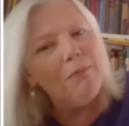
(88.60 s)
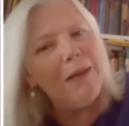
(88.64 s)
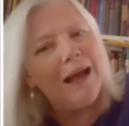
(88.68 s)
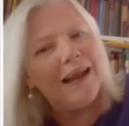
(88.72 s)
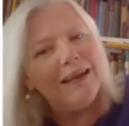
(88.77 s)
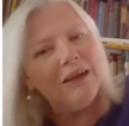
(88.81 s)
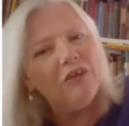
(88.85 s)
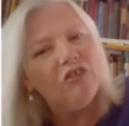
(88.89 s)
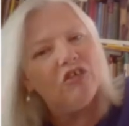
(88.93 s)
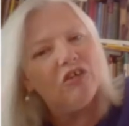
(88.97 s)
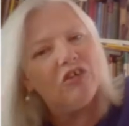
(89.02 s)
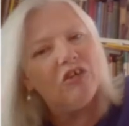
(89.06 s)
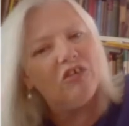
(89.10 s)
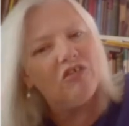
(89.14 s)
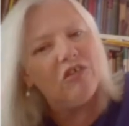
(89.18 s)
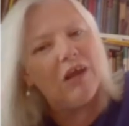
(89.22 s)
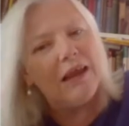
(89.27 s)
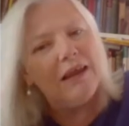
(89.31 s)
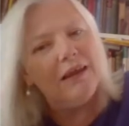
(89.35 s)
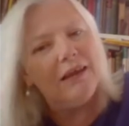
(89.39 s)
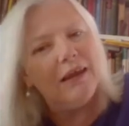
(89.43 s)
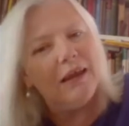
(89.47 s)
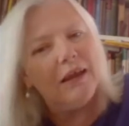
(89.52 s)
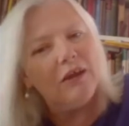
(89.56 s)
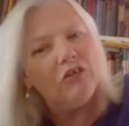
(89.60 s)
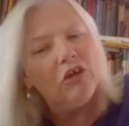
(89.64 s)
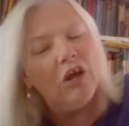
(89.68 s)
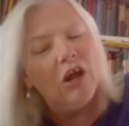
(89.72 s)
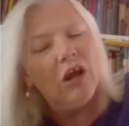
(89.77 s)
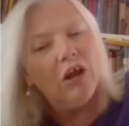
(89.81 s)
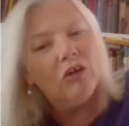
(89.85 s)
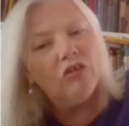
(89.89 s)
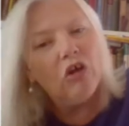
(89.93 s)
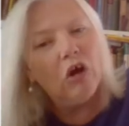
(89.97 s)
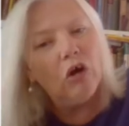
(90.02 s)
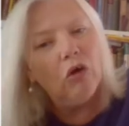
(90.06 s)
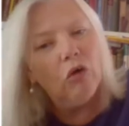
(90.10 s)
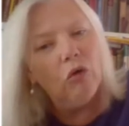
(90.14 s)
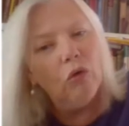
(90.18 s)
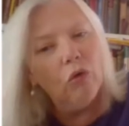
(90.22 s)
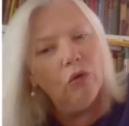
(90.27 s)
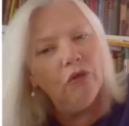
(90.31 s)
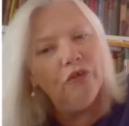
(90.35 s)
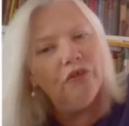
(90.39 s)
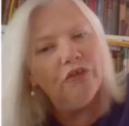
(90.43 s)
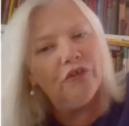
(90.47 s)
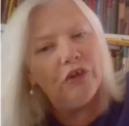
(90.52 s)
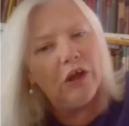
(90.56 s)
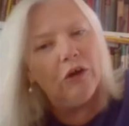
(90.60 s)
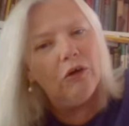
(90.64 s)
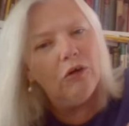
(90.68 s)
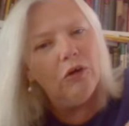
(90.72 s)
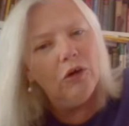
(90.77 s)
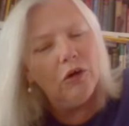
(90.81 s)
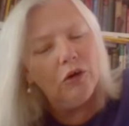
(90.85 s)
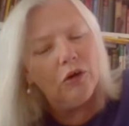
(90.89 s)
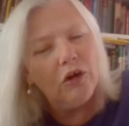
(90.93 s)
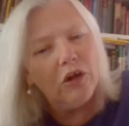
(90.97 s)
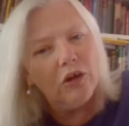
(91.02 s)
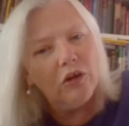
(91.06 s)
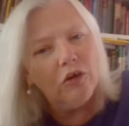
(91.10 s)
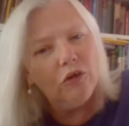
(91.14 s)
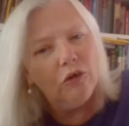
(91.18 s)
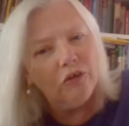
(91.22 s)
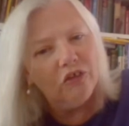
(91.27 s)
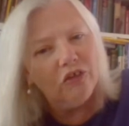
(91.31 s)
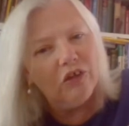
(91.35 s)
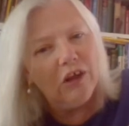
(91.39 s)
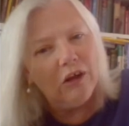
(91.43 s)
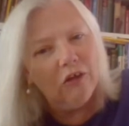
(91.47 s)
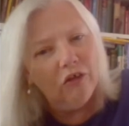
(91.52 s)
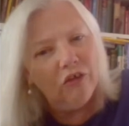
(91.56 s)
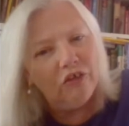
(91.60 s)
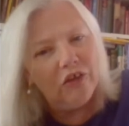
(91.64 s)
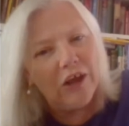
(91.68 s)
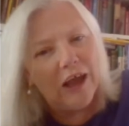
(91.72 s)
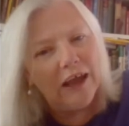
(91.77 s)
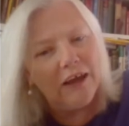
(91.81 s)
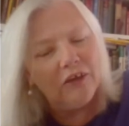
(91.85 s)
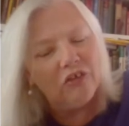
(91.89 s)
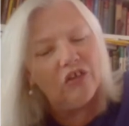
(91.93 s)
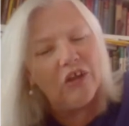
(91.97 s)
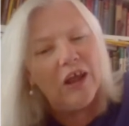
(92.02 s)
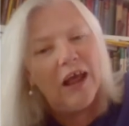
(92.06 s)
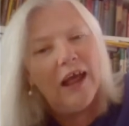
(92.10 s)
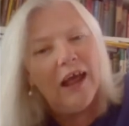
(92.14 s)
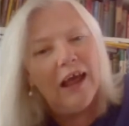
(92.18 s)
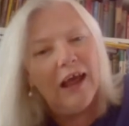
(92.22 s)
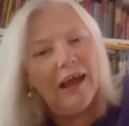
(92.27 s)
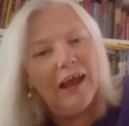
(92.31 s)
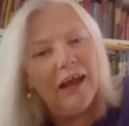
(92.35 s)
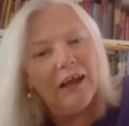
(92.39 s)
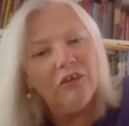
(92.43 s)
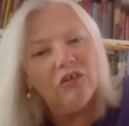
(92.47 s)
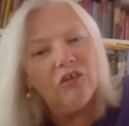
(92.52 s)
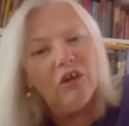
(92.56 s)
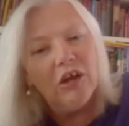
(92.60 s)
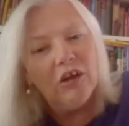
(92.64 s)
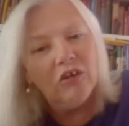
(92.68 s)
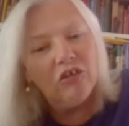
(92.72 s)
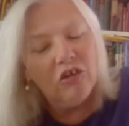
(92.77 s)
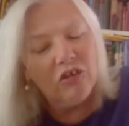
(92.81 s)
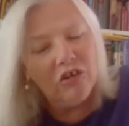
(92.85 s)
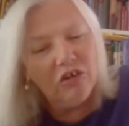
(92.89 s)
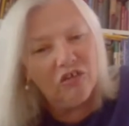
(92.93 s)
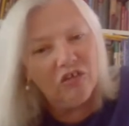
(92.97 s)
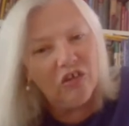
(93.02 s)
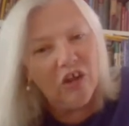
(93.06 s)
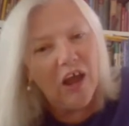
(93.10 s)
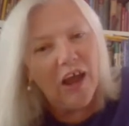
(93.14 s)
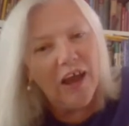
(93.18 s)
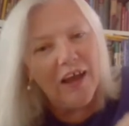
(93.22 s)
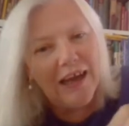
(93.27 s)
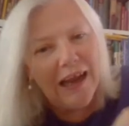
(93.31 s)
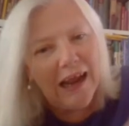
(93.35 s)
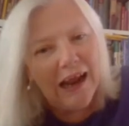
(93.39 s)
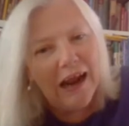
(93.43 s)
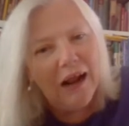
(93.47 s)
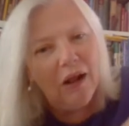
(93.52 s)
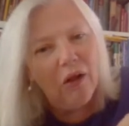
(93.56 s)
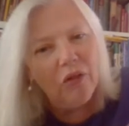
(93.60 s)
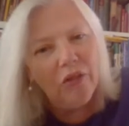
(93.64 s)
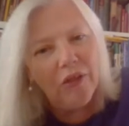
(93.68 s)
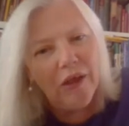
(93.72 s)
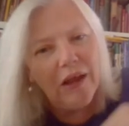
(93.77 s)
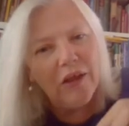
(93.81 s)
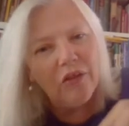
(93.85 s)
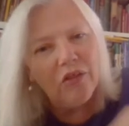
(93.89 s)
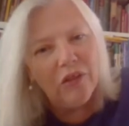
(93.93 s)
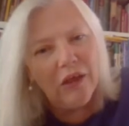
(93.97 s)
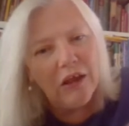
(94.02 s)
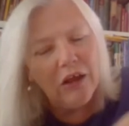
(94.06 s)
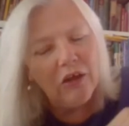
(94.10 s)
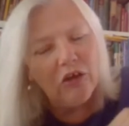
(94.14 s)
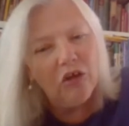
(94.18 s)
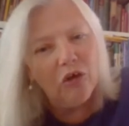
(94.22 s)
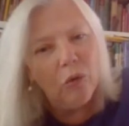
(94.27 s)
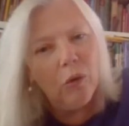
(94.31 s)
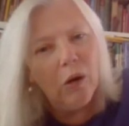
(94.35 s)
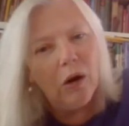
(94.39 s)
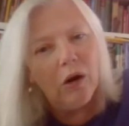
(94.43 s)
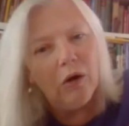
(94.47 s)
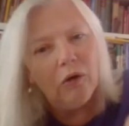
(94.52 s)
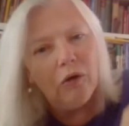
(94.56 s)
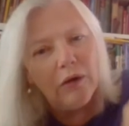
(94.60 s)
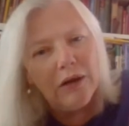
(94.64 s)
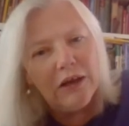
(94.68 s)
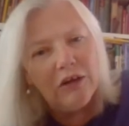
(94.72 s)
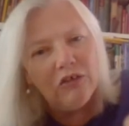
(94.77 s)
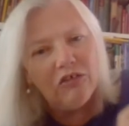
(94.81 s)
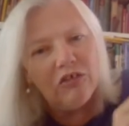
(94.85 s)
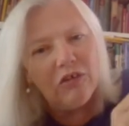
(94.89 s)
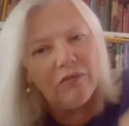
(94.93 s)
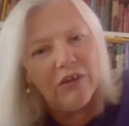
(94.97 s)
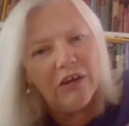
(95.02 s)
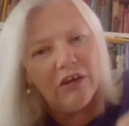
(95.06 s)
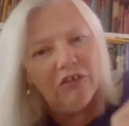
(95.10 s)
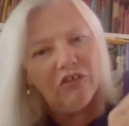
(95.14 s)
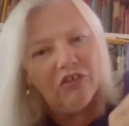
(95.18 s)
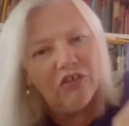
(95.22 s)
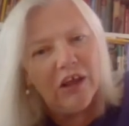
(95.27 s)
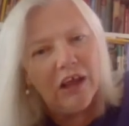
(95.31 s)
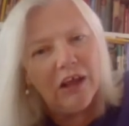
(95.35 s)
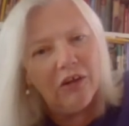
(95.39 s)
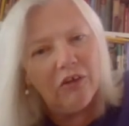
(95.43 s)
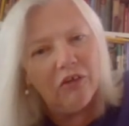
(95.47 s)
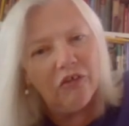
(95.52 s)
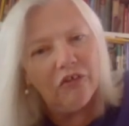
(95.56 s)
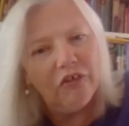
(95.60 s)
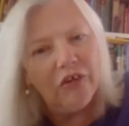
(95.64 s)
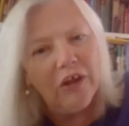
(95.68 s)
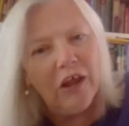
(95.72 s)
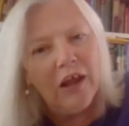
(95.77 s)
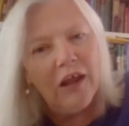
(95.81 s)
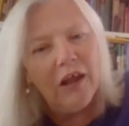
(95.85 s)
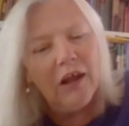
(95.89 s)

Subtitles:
manager to take it to also look at your skill sets and to decide how they think you are on each of these skills.